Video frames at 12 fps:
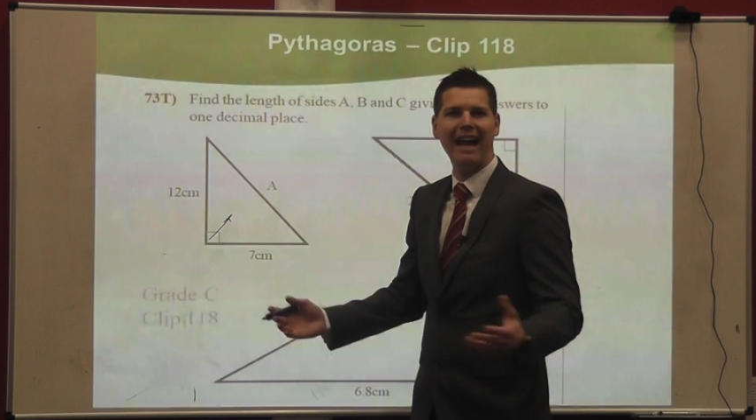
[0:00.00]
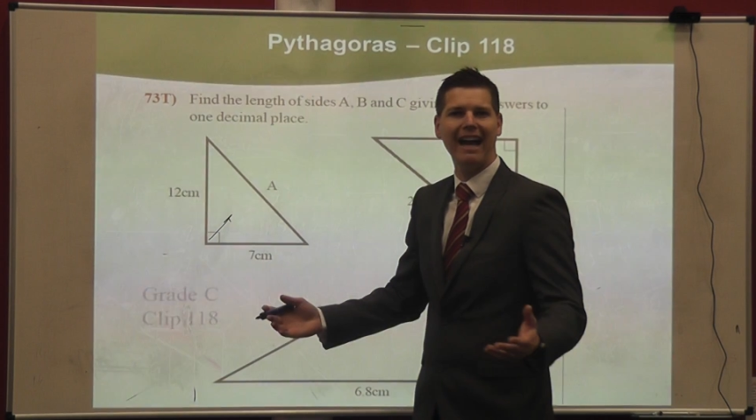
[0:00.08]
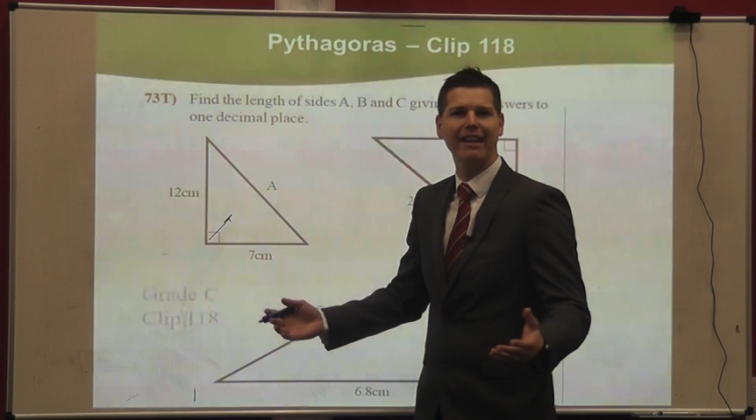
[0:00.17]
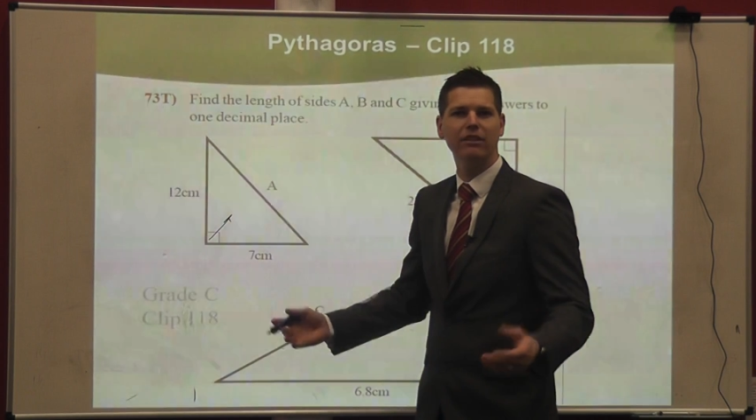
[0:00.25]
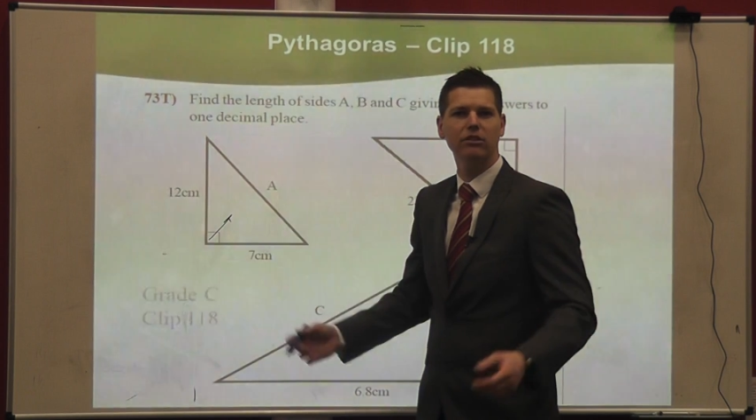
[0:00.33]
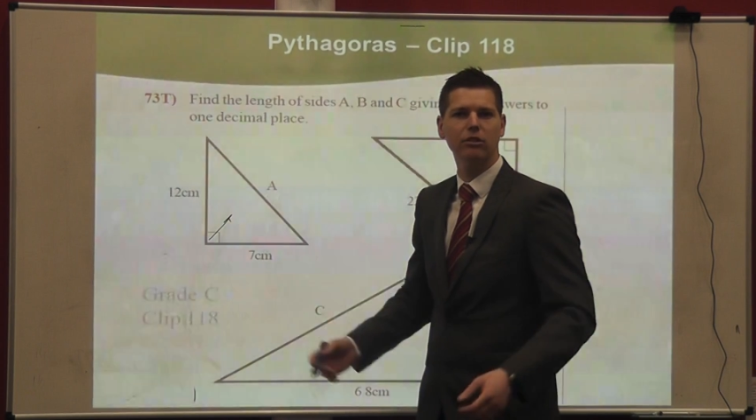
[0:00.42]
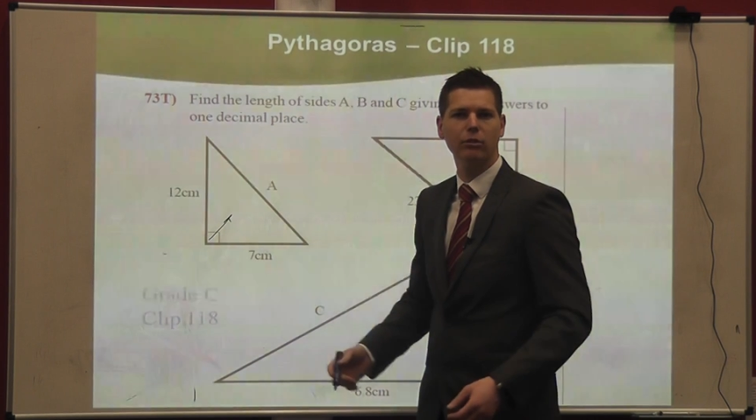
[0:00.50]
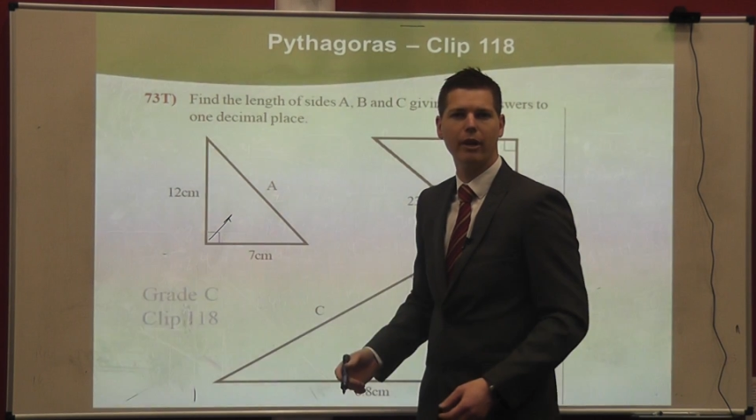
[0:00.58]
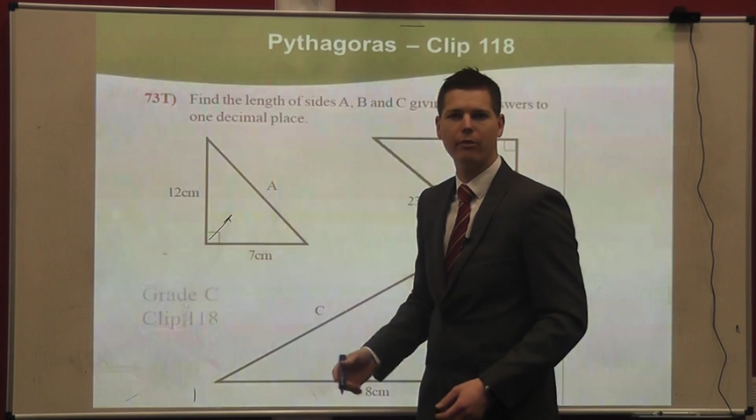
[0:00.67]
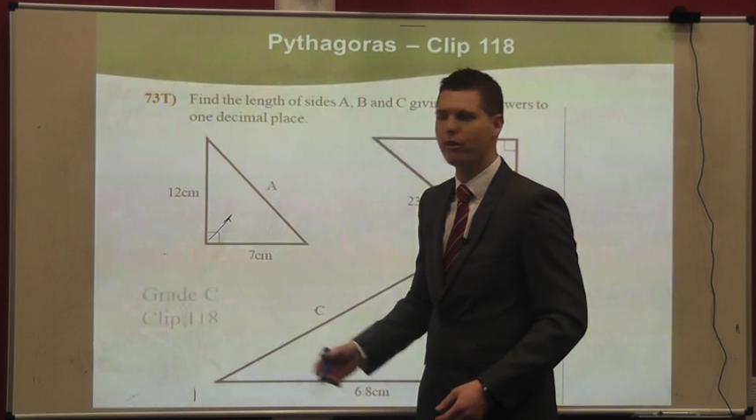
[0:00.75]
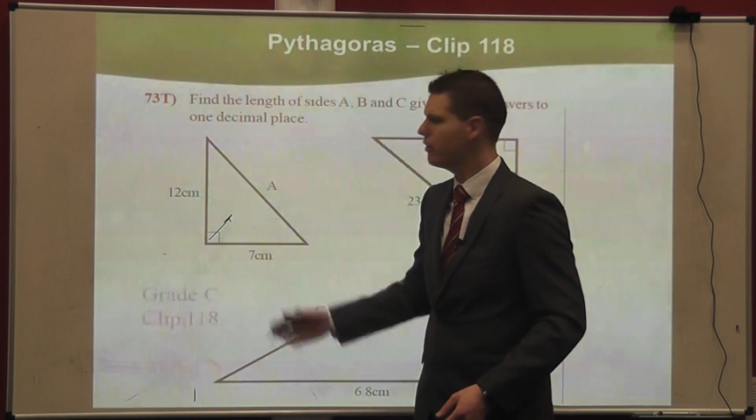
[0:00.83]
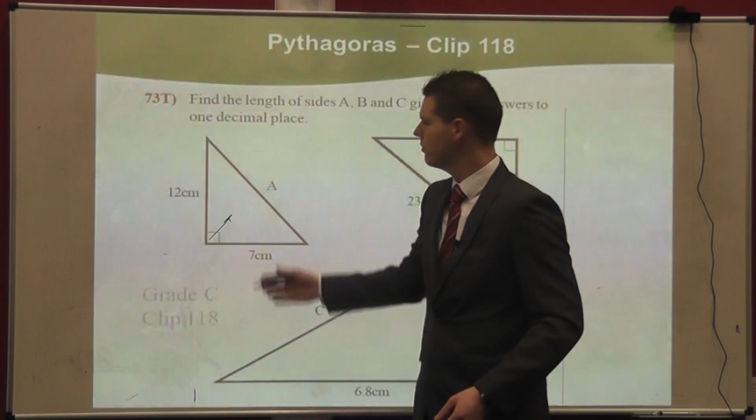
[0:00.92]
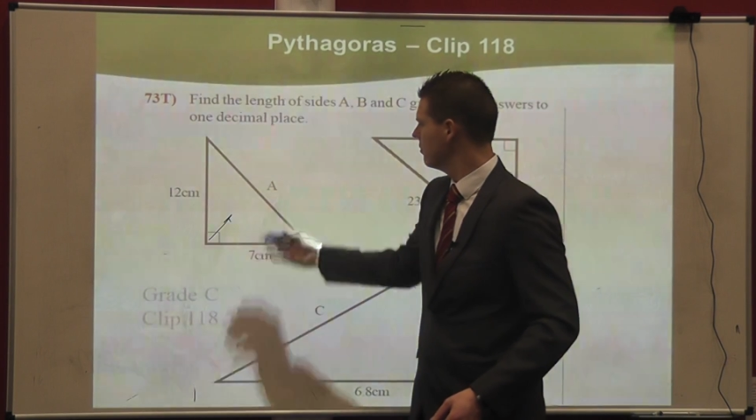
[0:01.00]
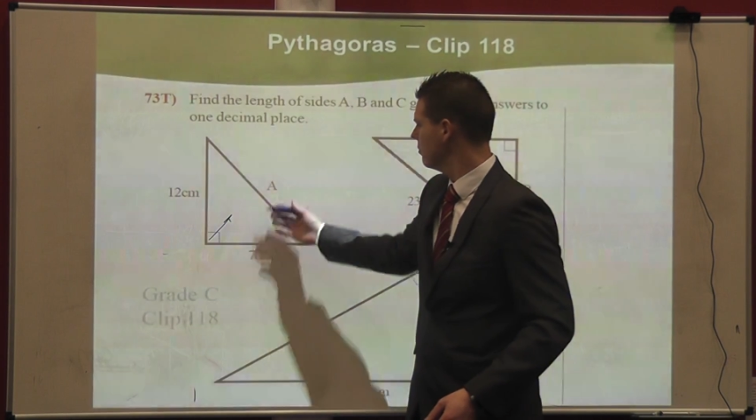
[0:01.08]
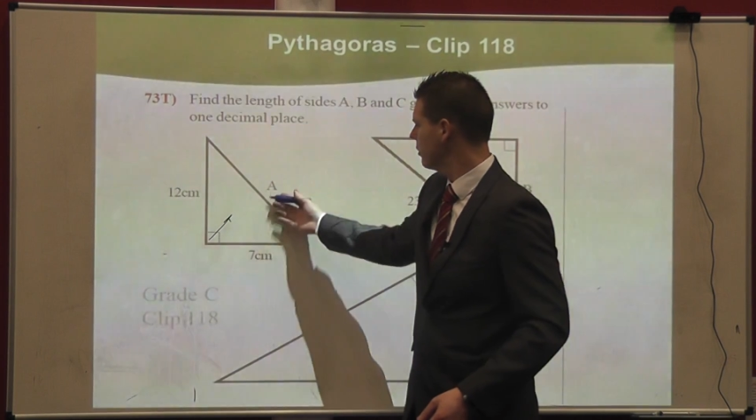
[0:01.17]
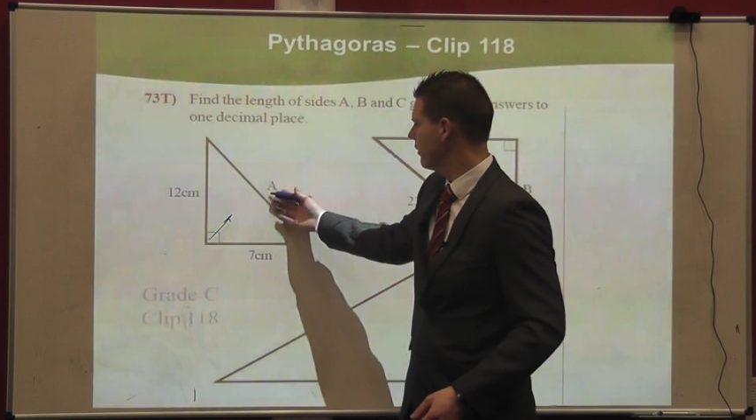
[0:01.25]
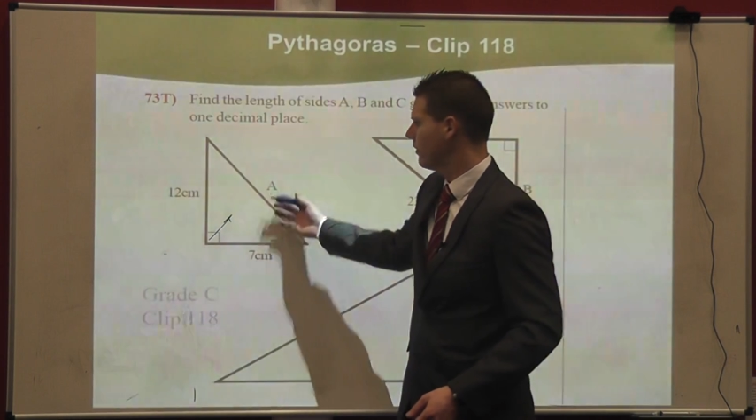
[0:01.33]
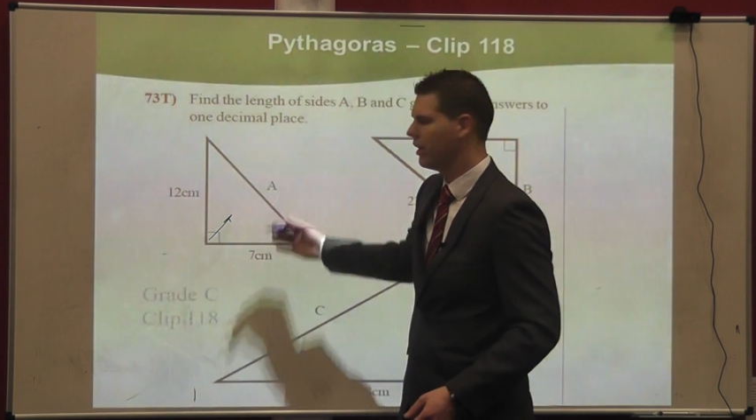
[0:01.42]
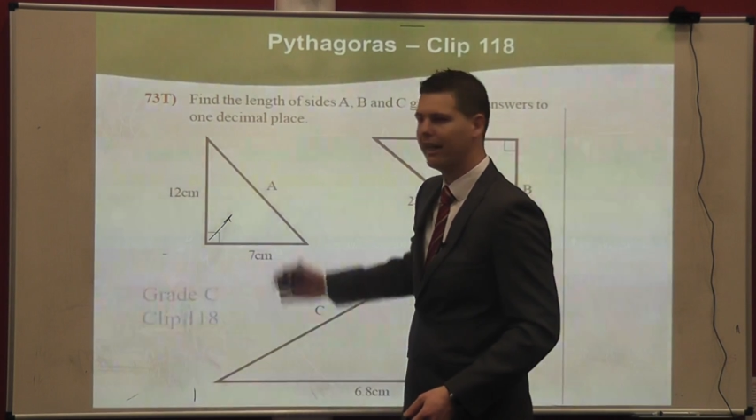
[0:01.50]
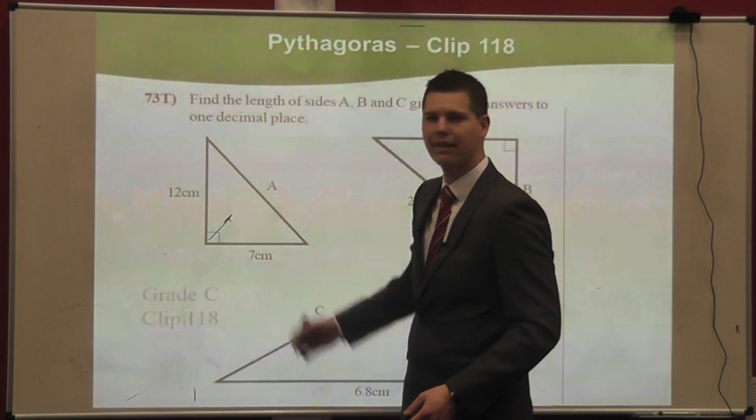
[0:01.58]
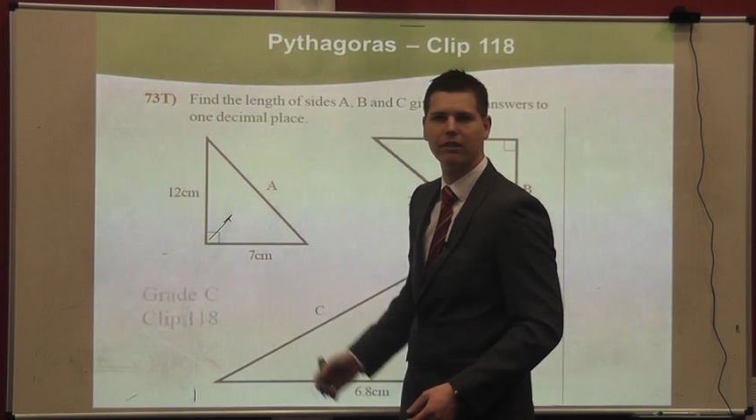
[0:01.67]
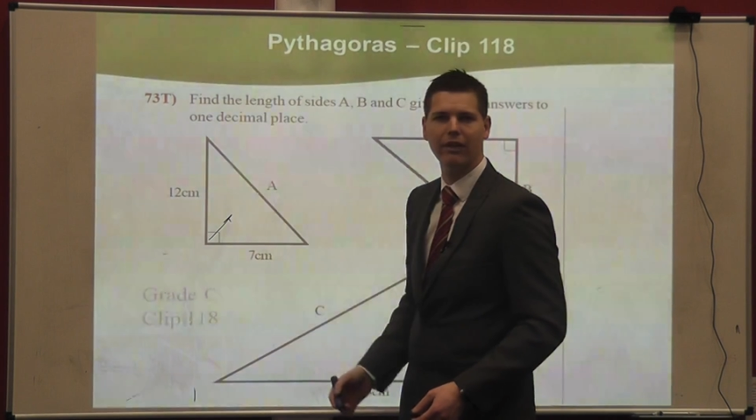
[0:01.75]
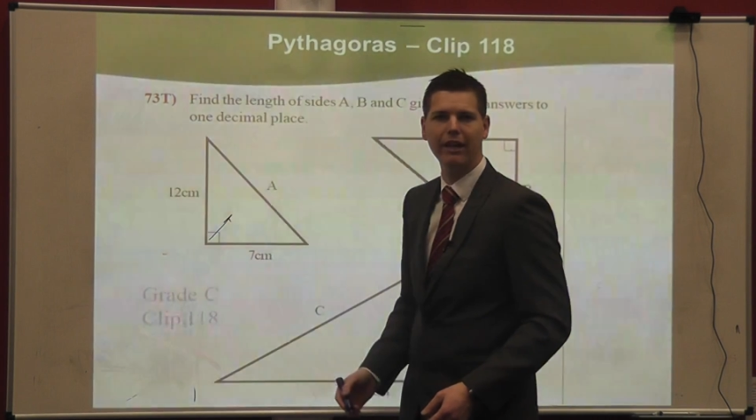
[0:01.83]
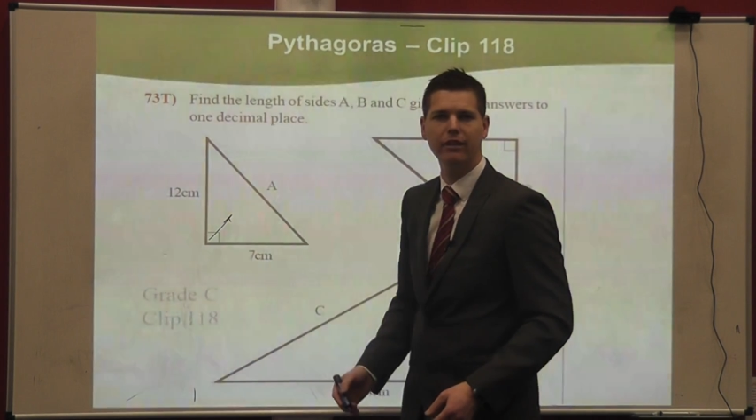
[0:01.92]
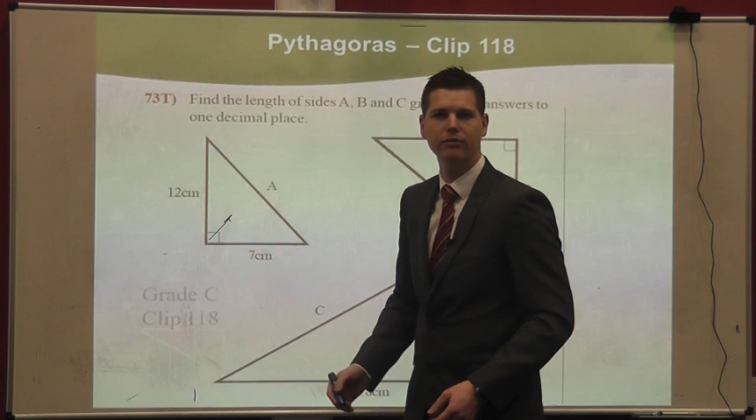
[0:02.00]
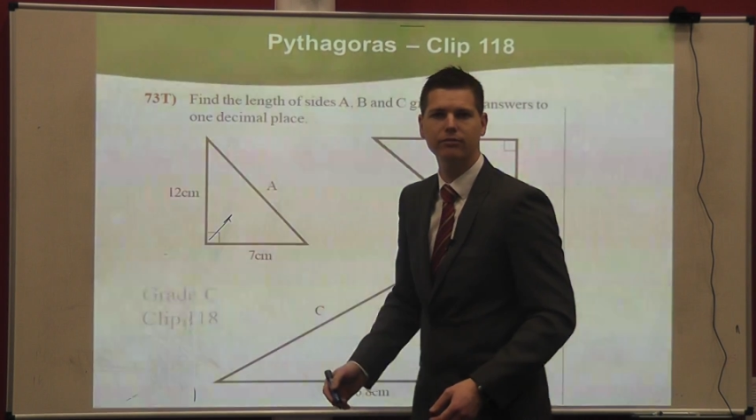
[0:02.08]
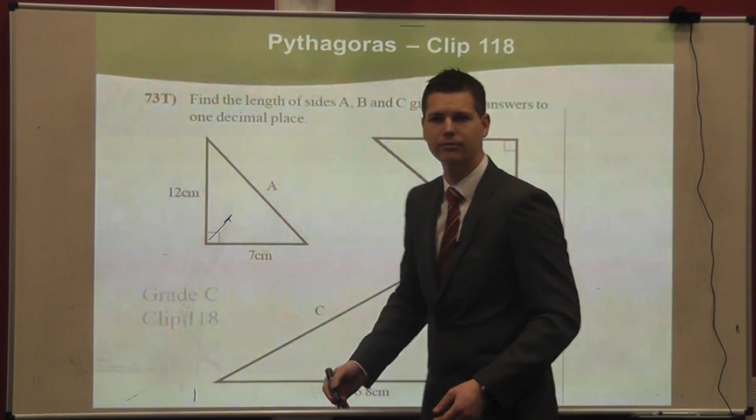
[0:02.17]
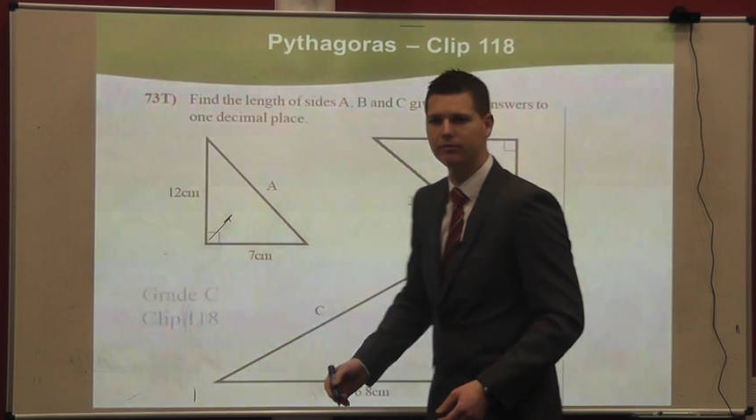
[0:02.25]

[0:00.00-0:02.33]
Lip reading: add, square root will give you the length of A.